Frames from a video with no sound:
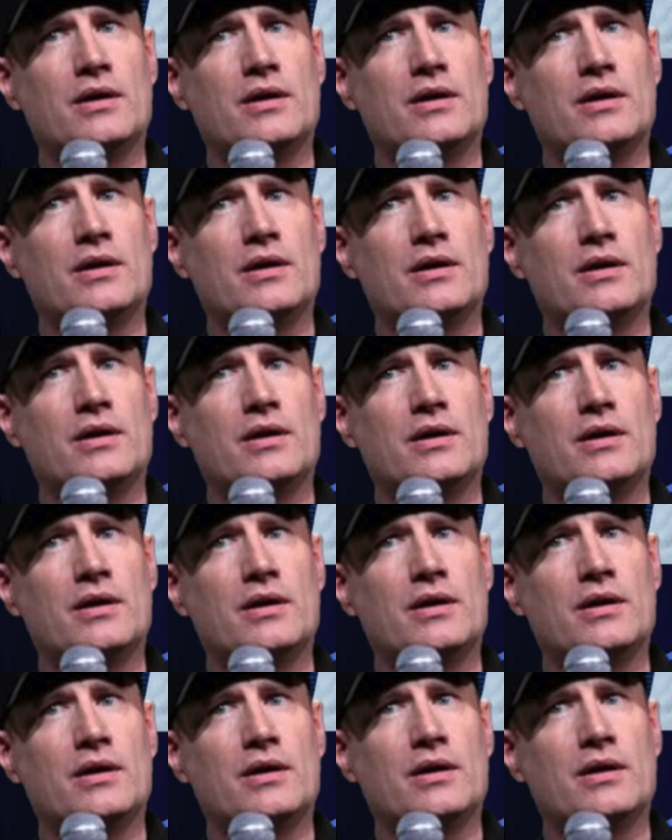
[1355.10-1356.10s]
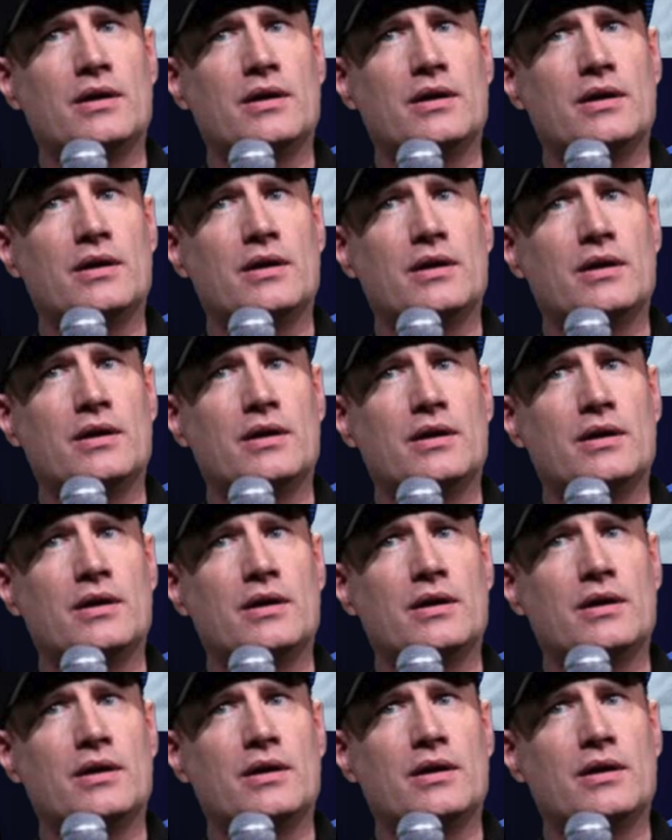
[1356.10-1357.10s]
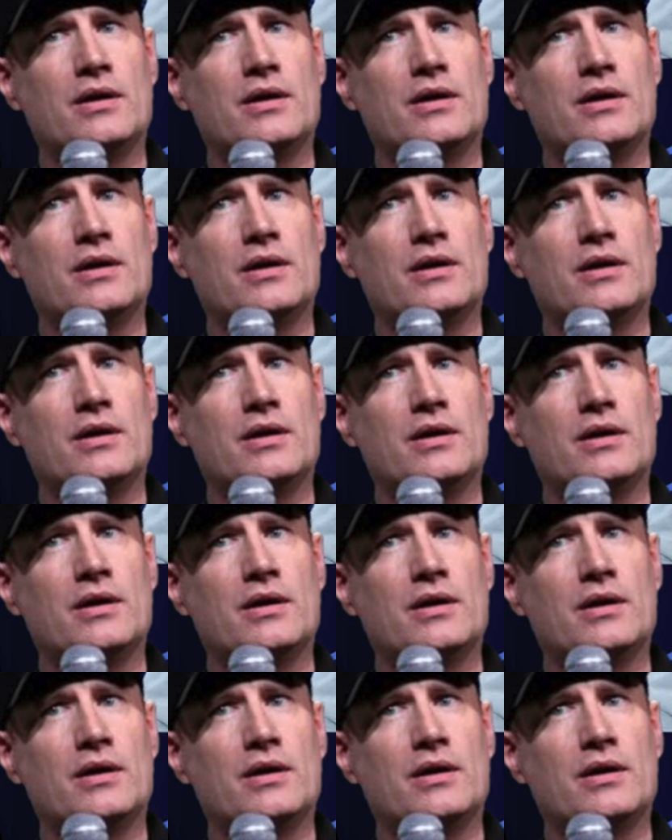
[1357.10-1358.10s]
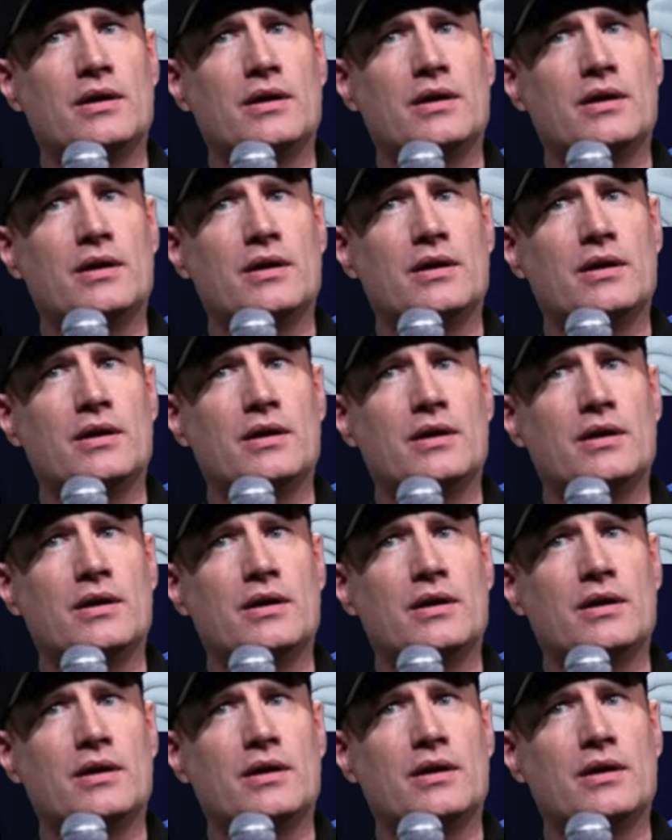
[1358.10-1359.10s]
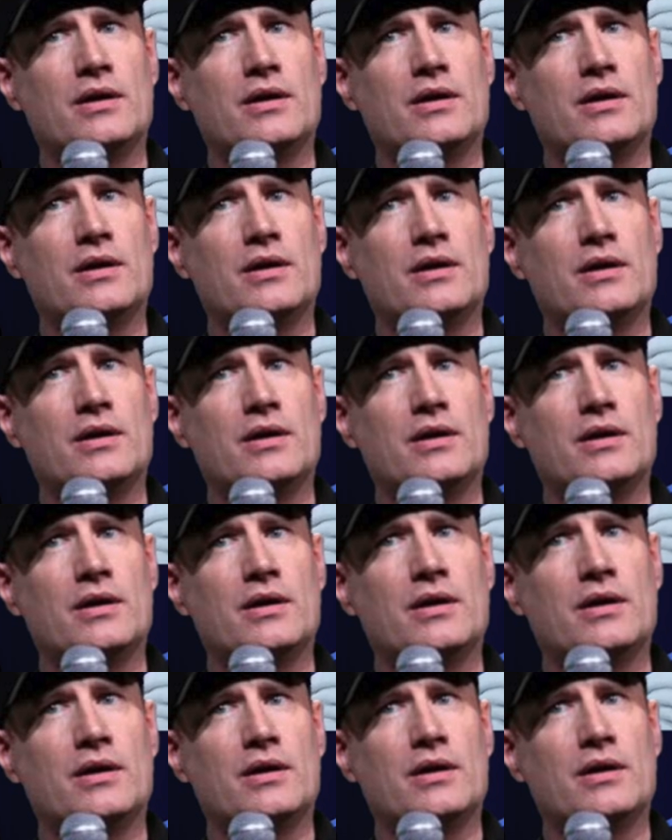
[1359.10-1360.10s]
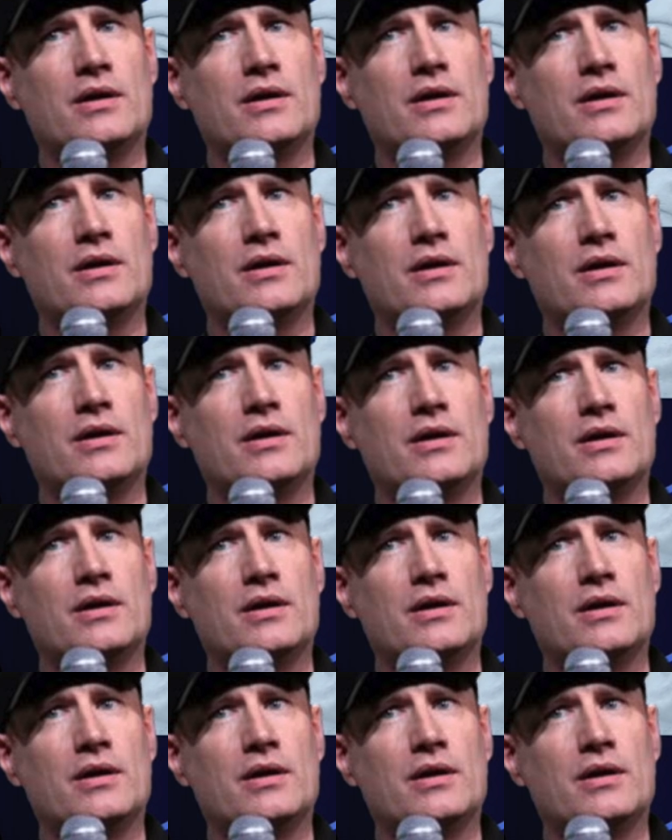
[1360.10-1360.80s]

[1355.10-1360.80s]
No words are spoken by the person on screen.